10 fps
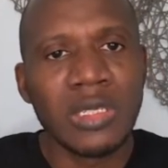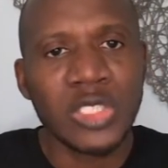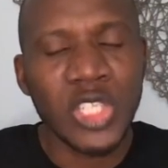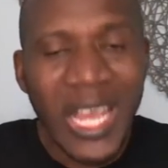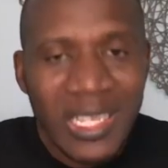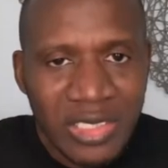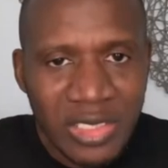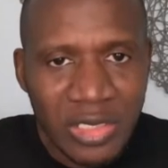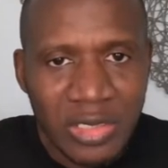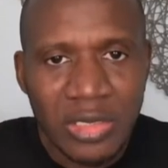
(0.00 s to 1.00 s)

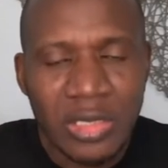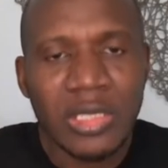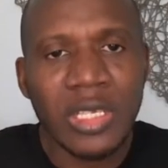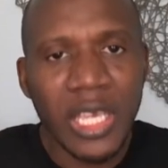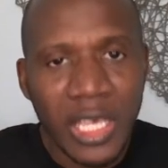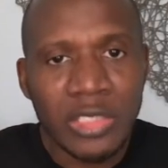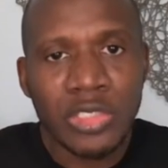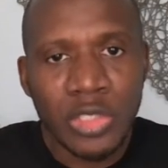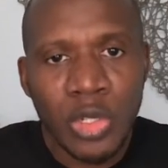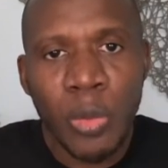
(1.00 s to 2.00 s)
challenges in
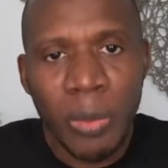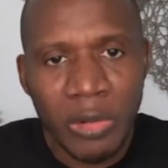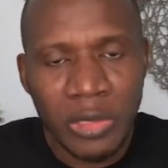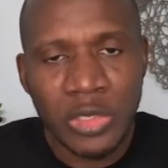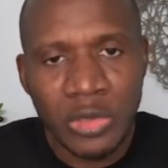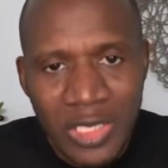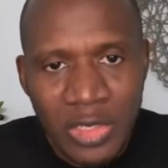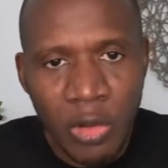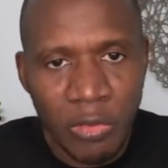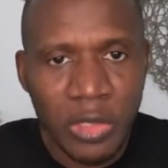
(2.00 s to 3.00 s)
your marriage, you
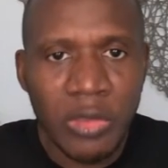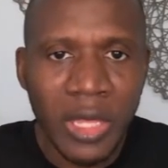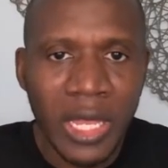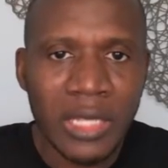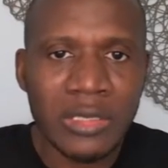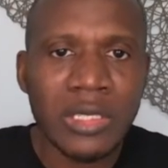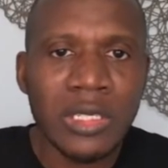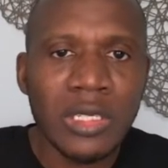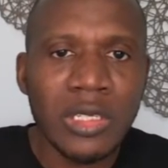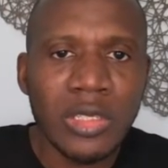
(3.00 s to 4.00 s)
discover that
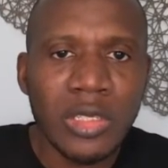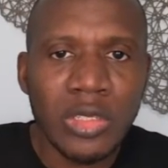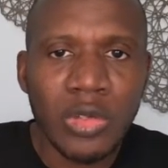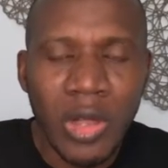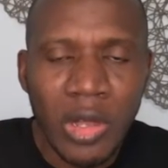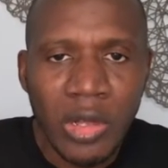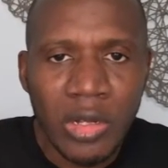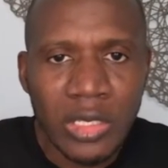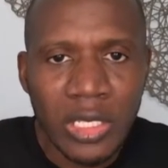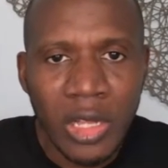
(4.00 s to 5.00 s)

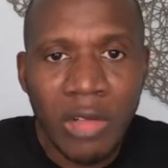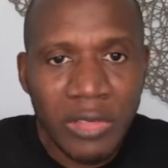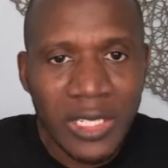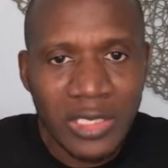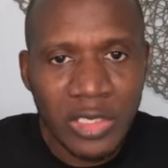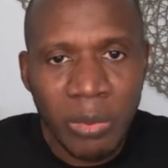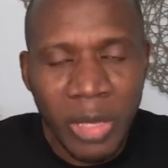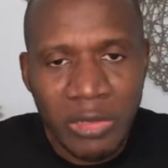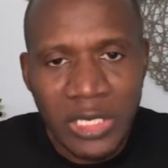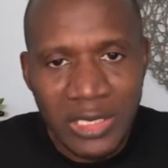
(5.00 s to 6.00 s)
the conflicts in your
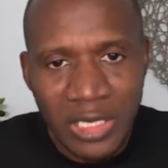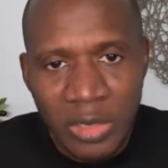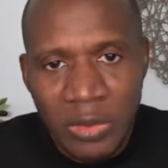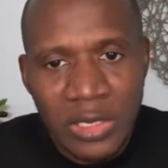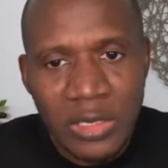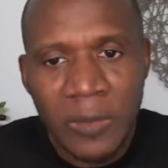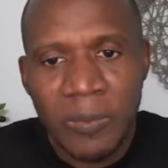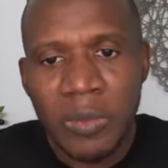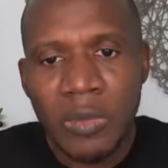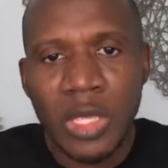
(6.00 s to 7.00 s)
marriage has increased,
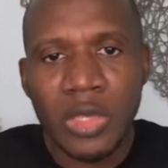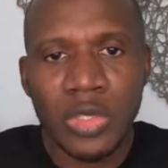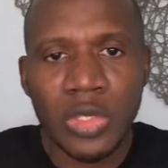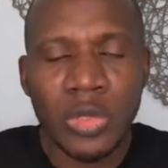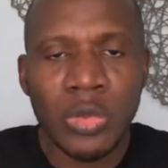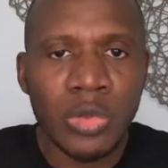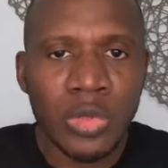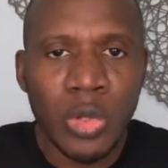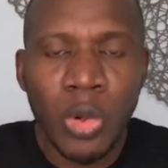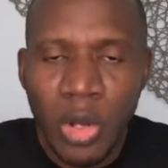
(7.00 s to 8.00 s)
you
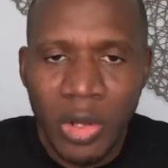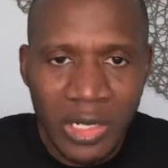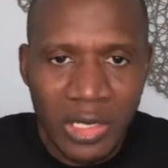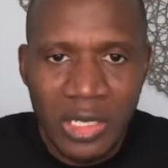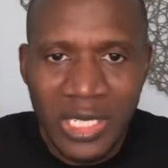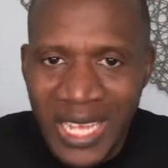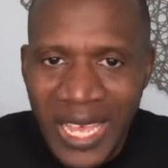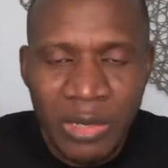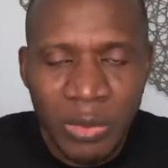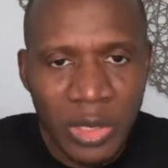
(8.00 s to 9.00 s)
no longer
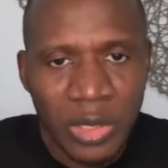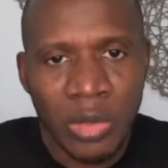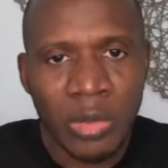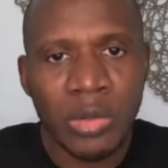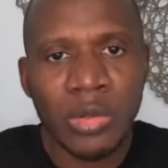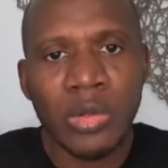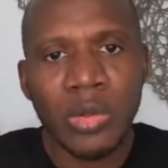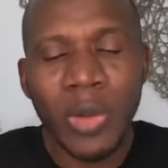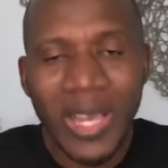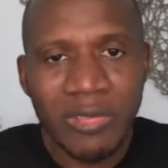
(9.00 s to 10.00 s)
connect with your
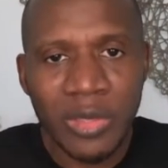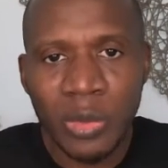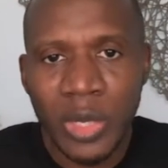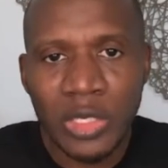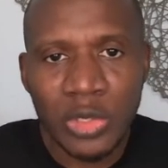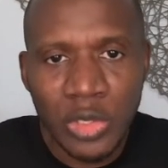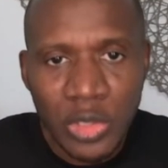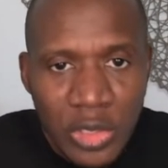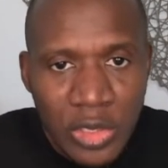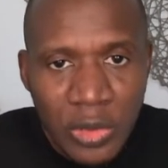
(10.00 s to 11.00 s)
wife the way you
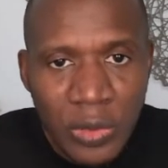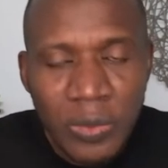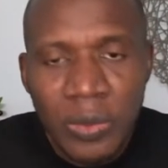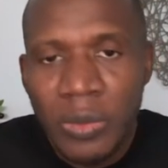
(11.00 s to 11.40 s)
used to,